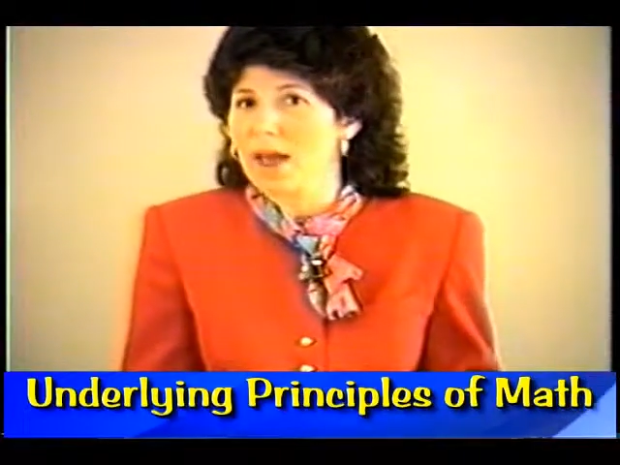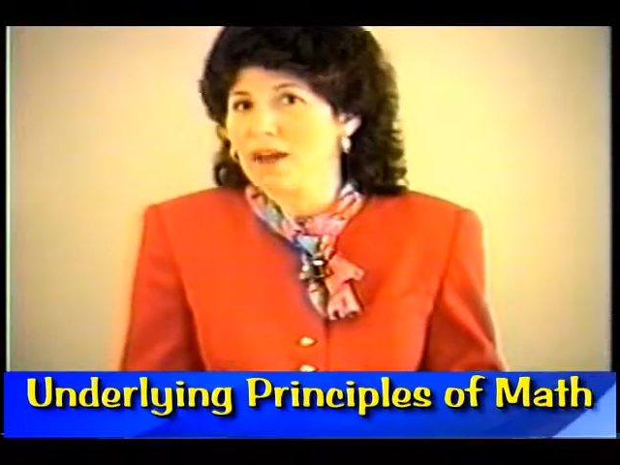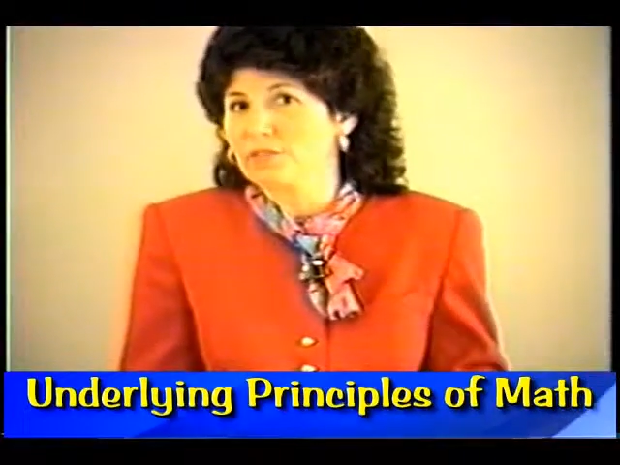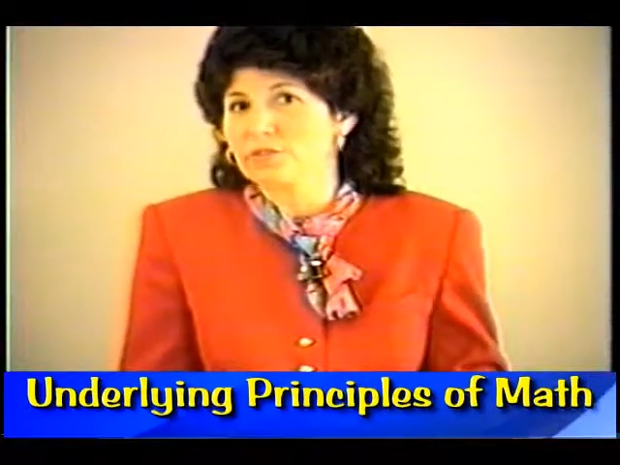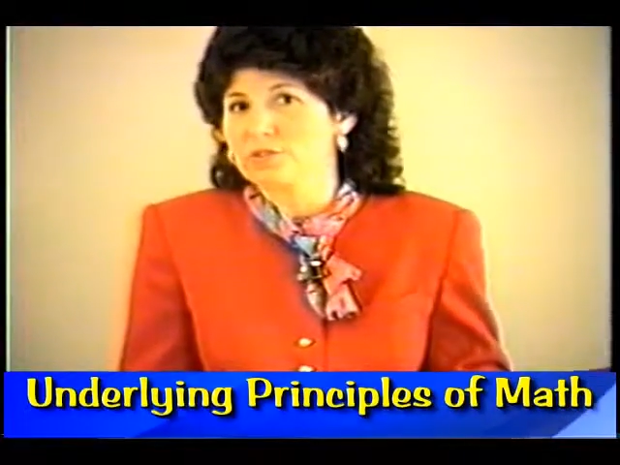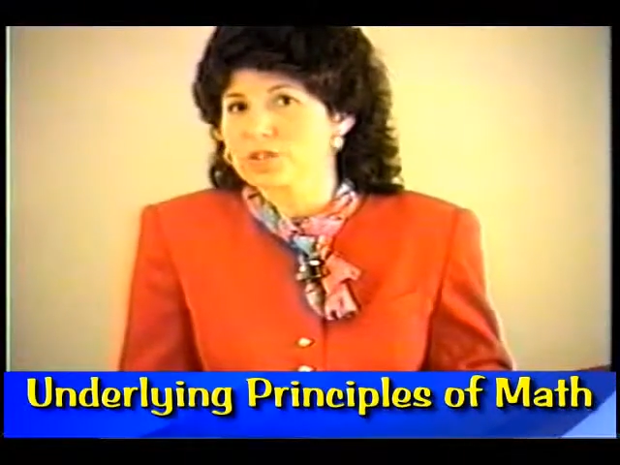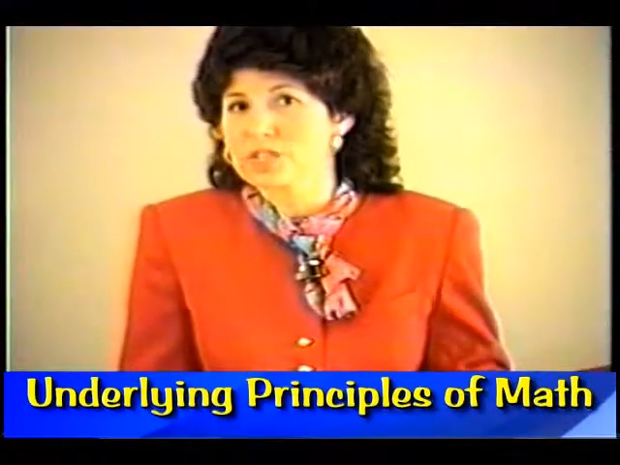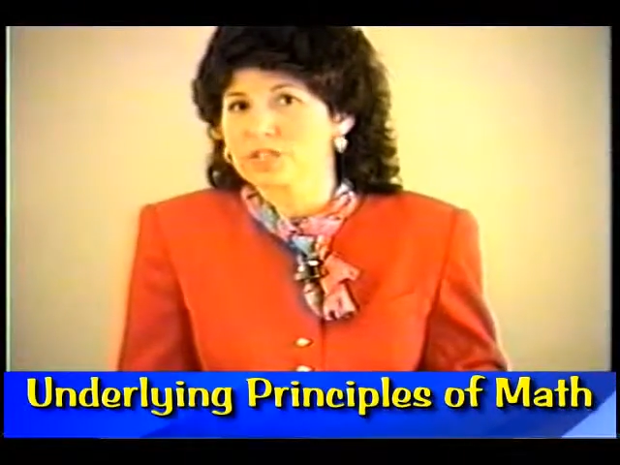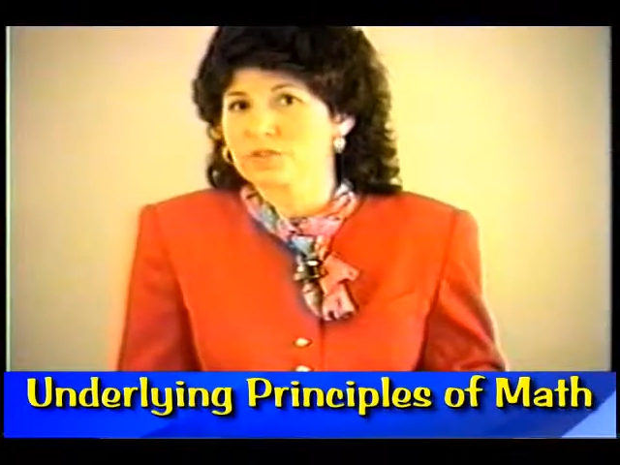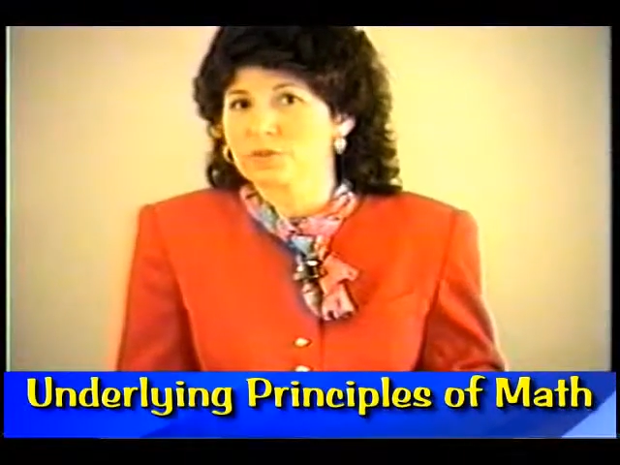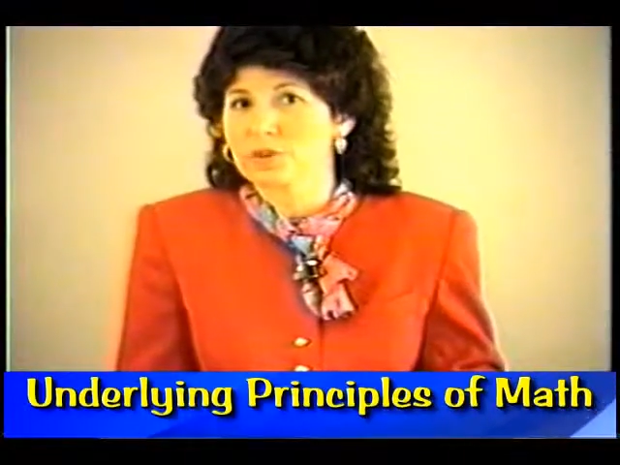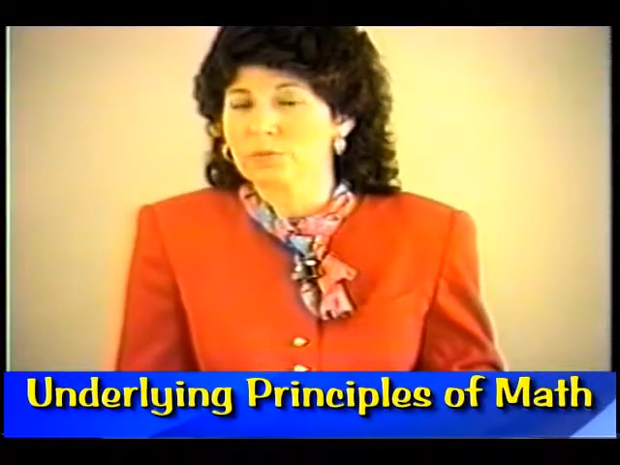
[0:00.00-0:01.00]
after just
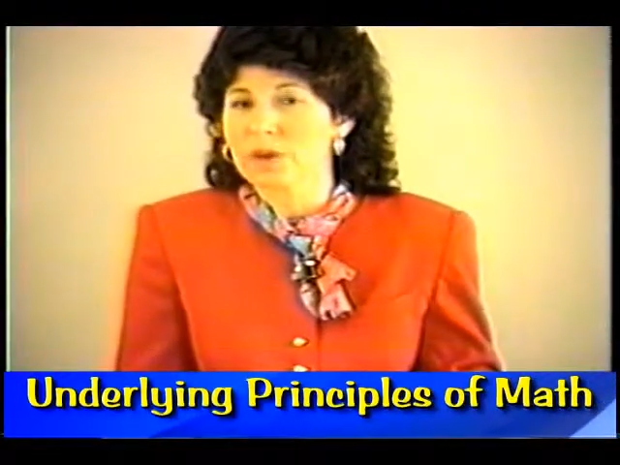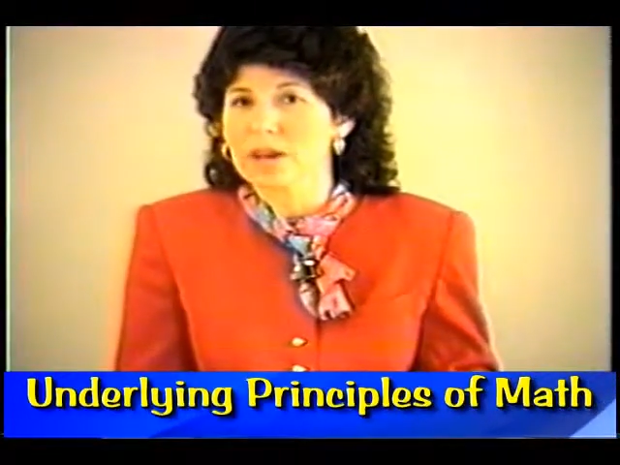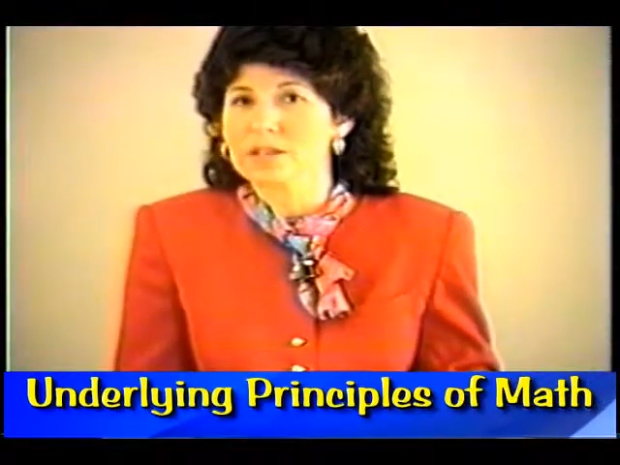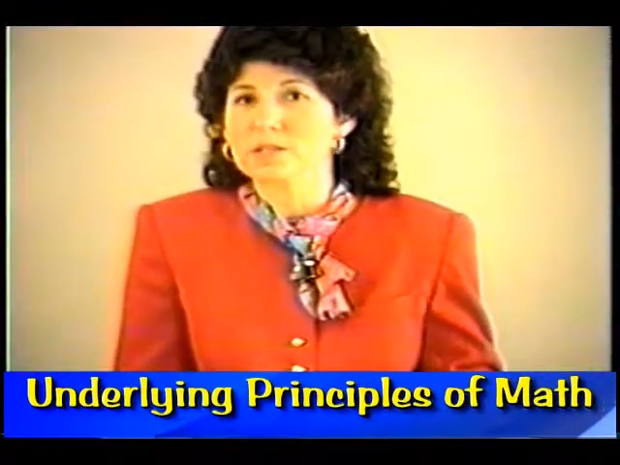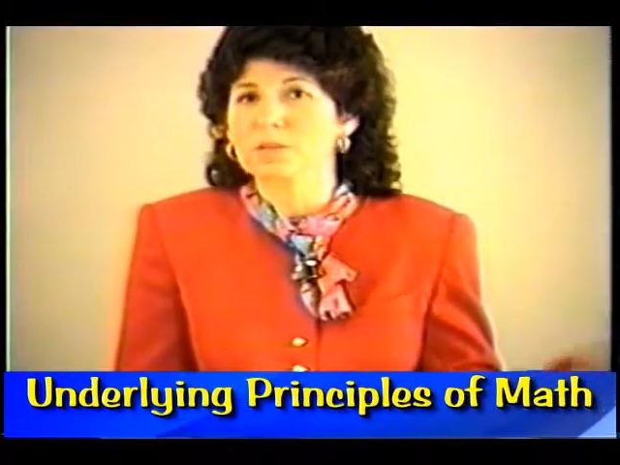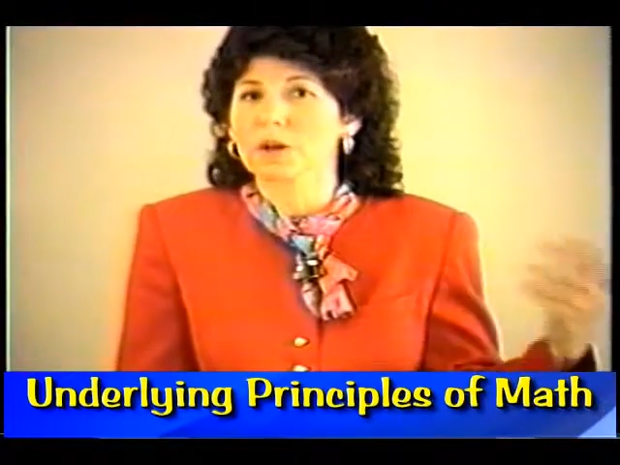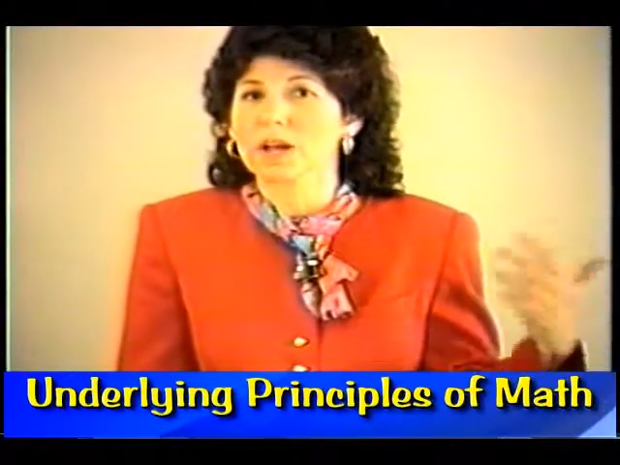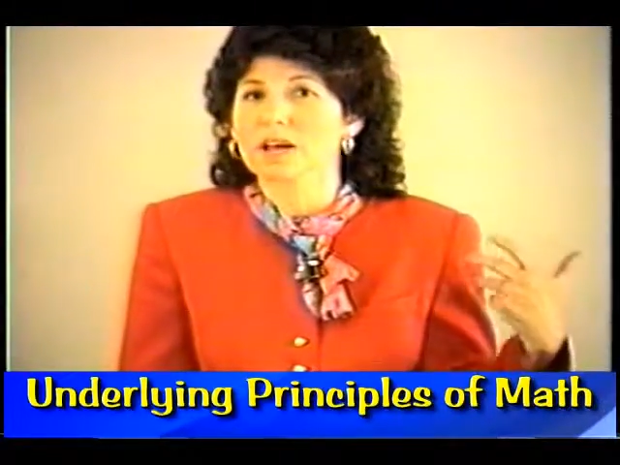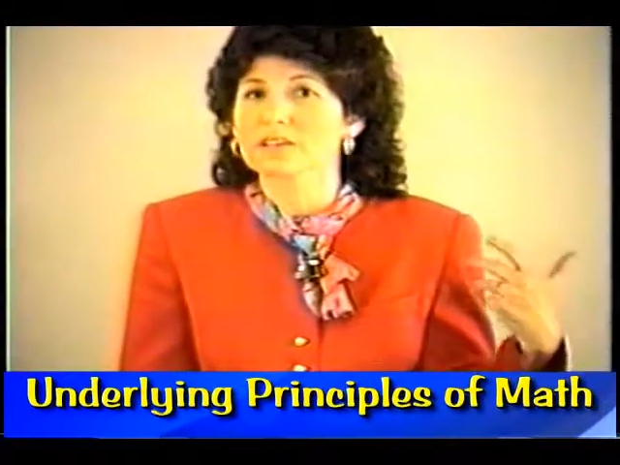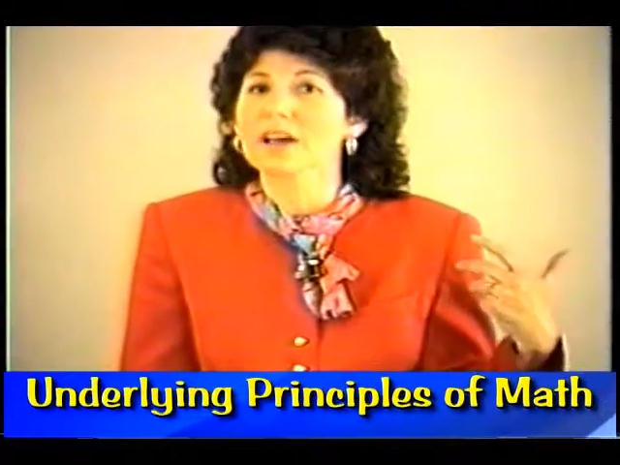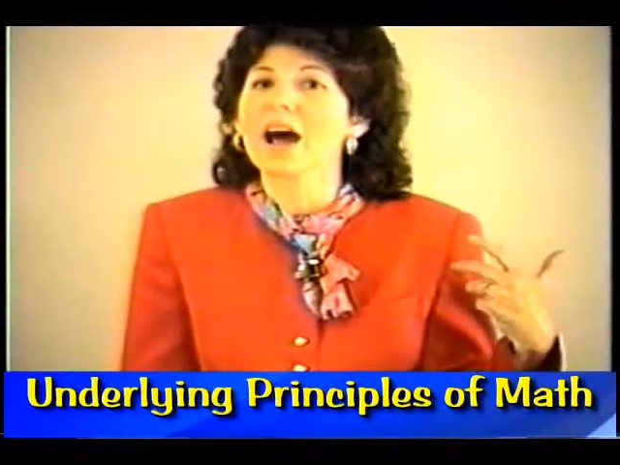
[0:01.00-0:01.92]
a few minutes, because